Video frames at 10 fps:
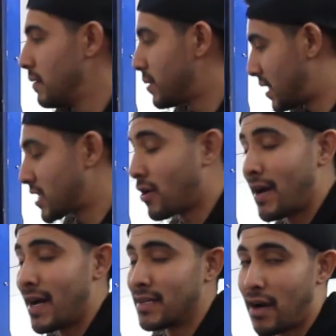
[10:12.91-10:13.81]
But this
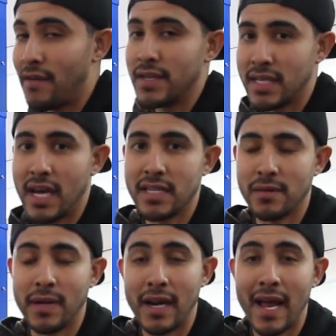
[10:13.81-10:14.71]
car obviously hasn't
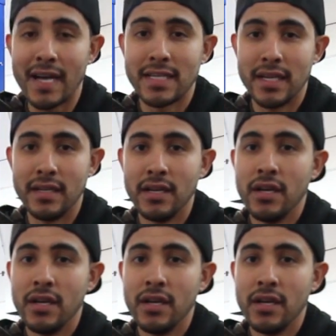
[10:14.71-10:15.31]
been in an accident.